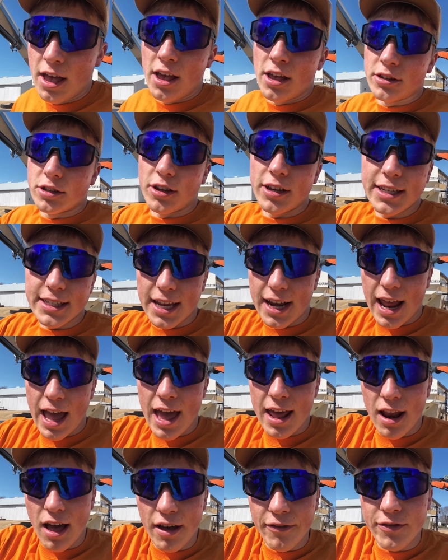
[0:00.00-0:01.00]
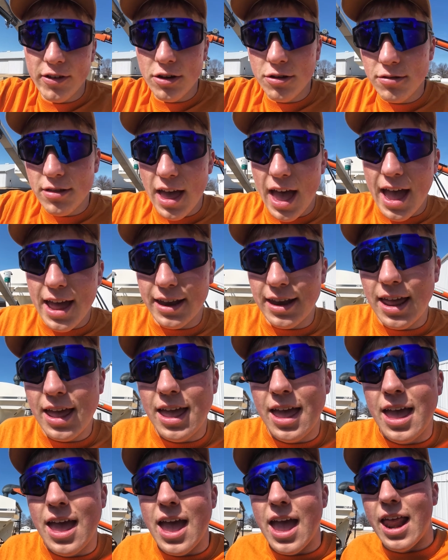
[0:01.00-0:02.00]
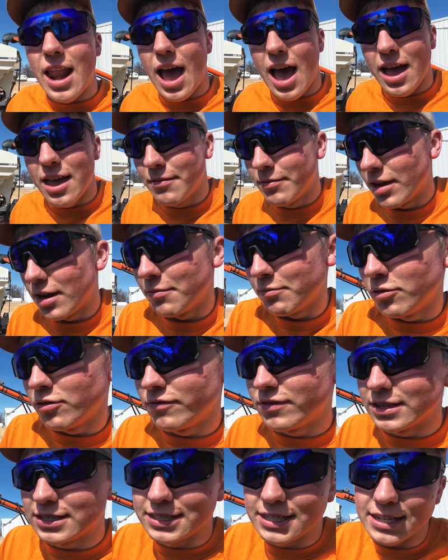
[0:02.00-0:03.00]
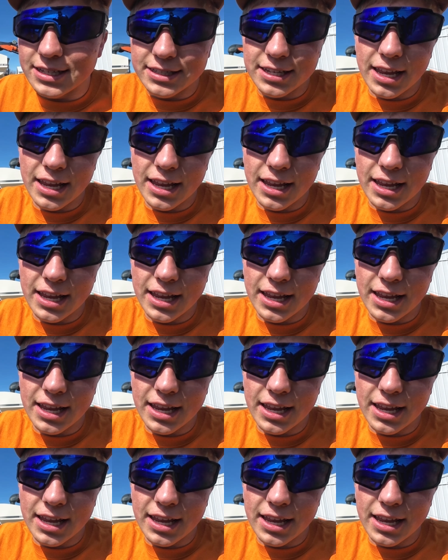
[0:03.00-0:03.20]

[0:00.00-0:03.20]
So he's gonna head off and do that, and I am gonna move the seed